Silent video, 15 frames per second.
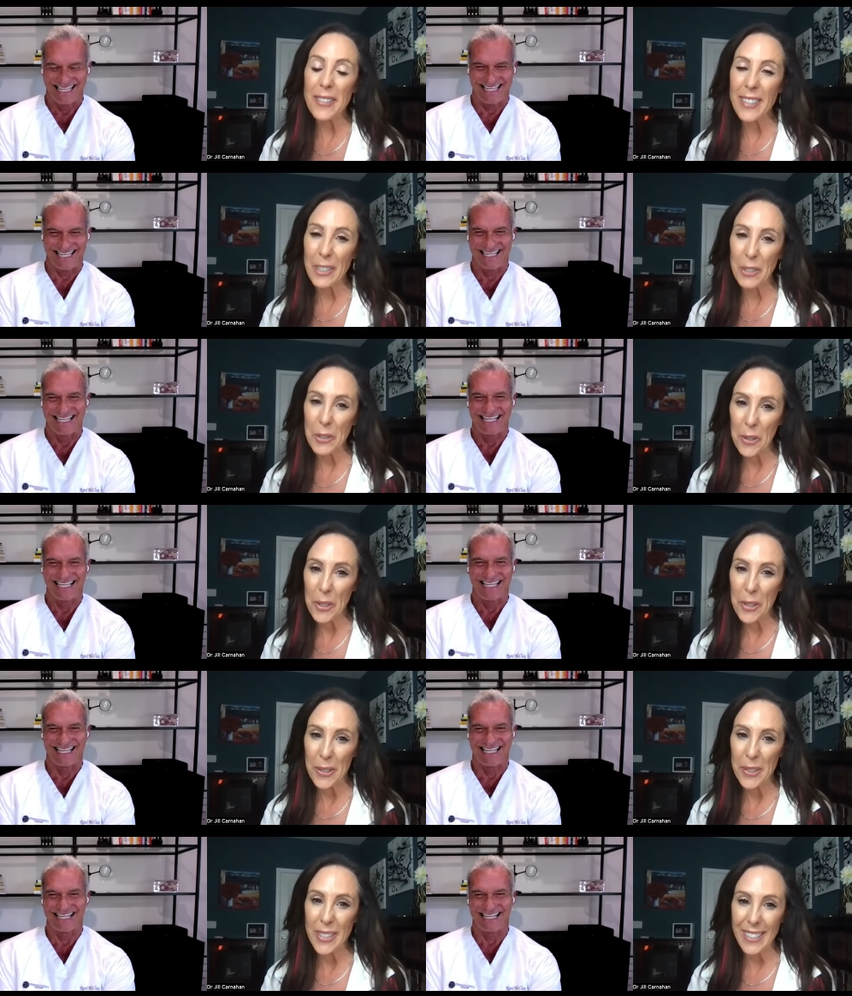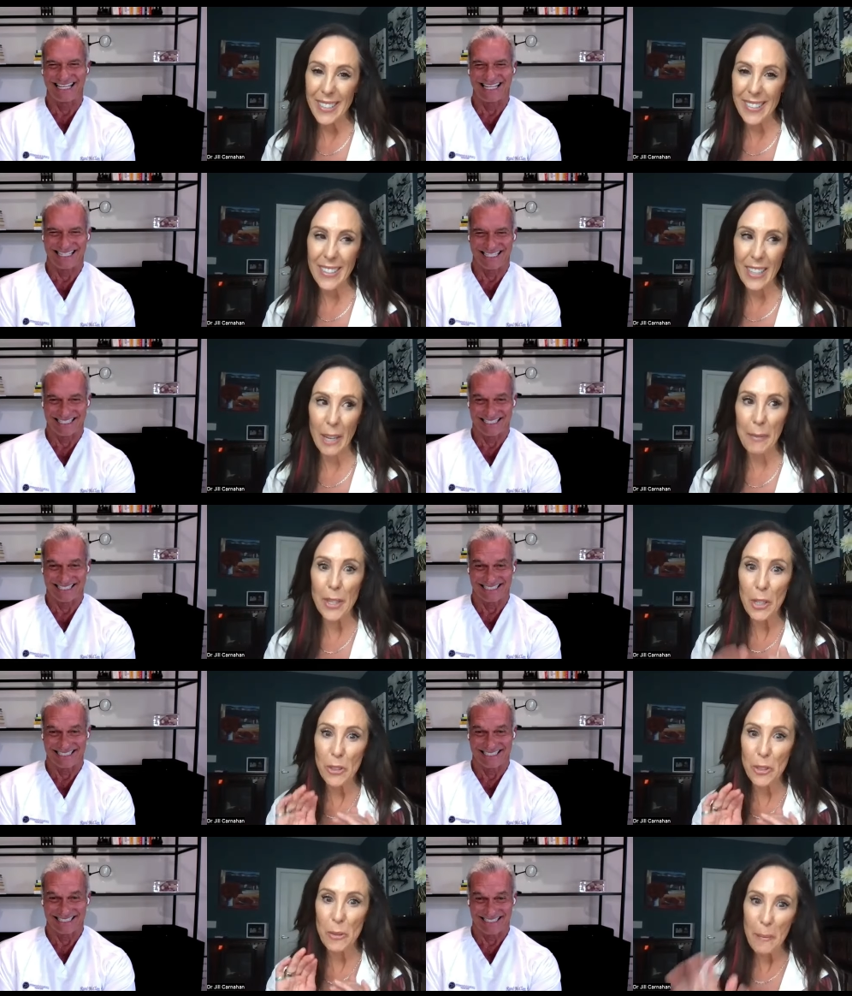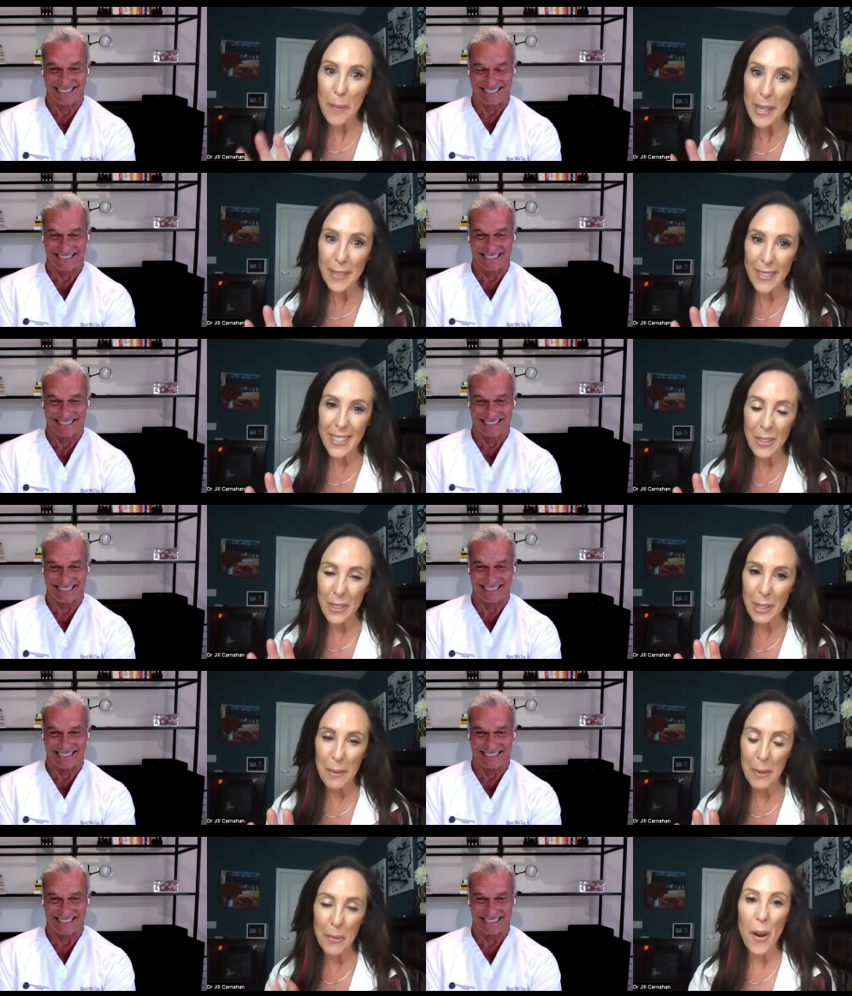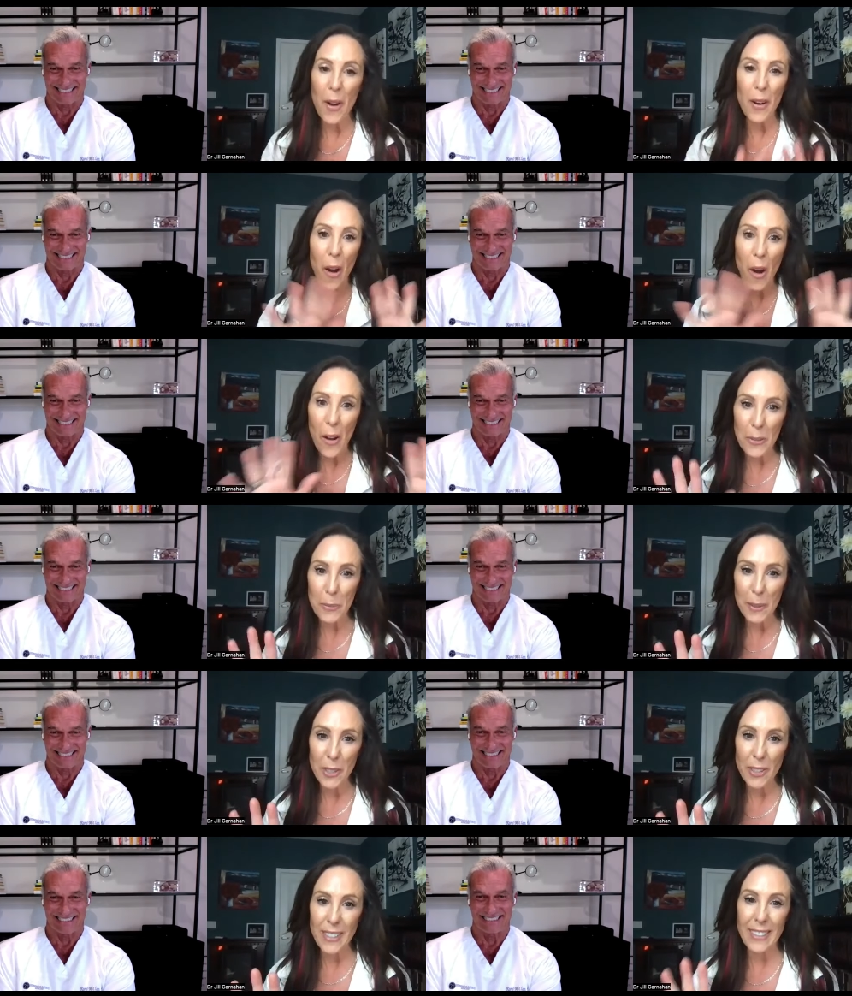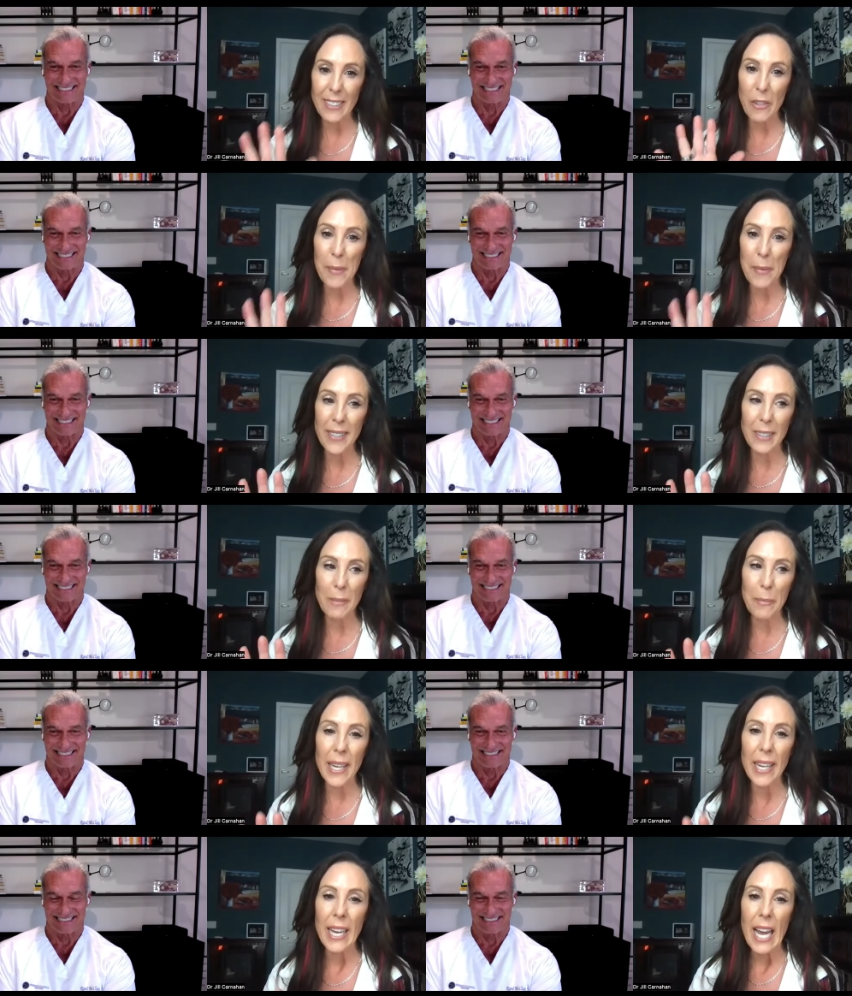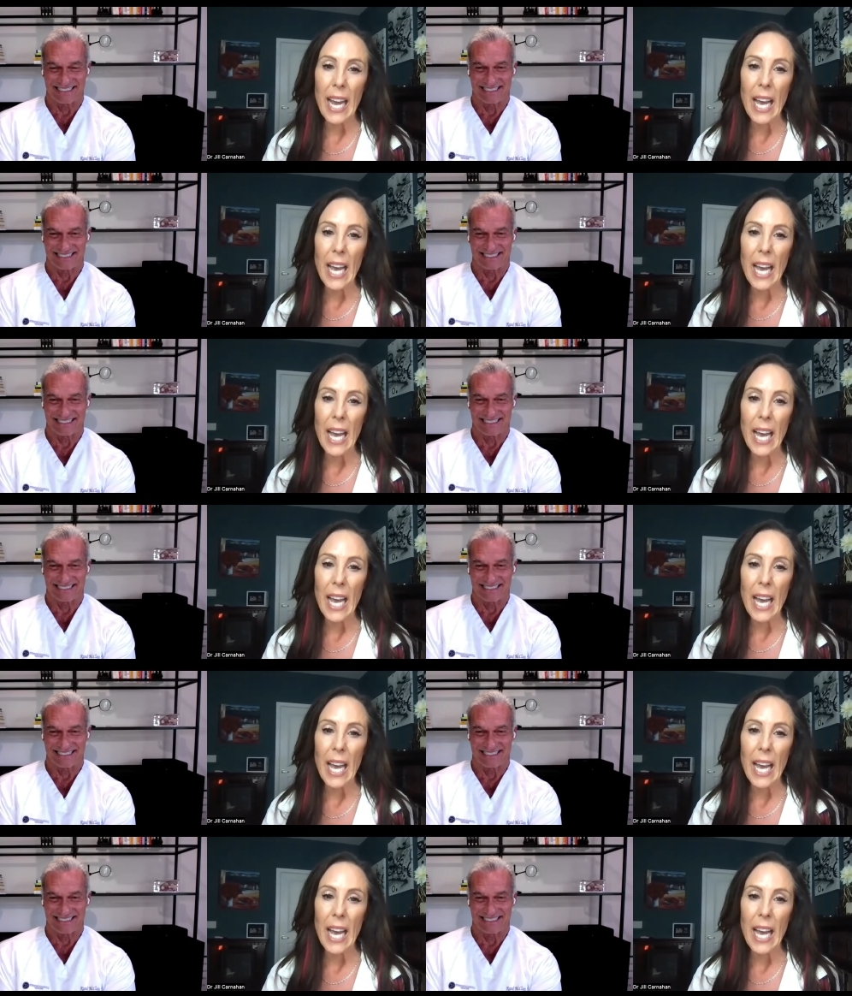Speaker 1: that's not true necessarily i mean there's some amazing don't get me wrong all specialties have amazing but